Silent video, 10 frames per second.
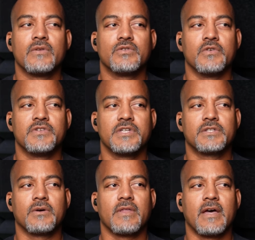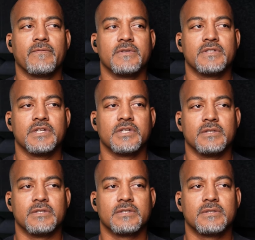So if she stole that
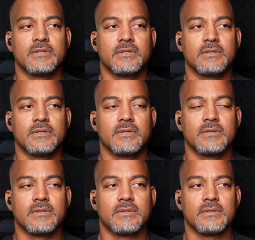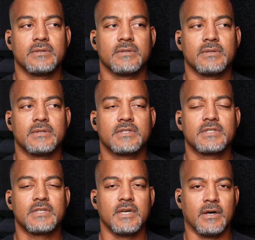physician's
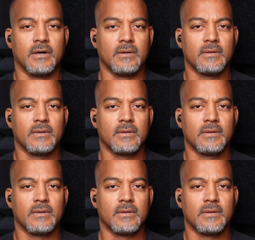skill,